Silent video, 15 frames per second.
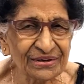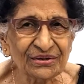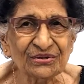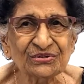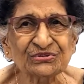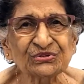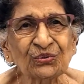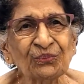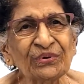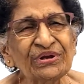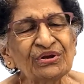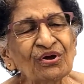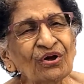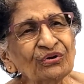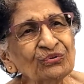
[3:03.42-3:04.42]
So we're
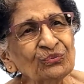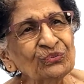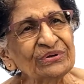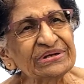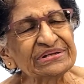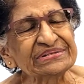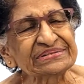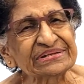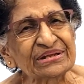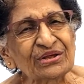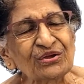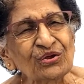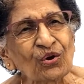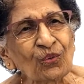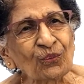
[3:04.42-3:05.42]
not only seeing
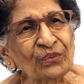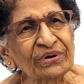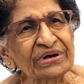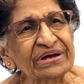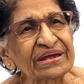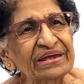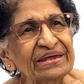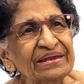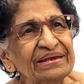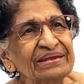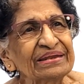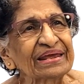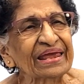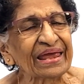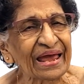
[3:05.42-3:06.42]
your work in the
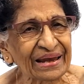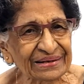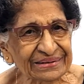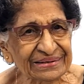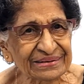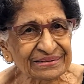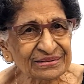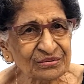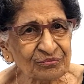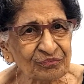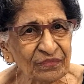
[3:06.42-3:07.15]
calendar,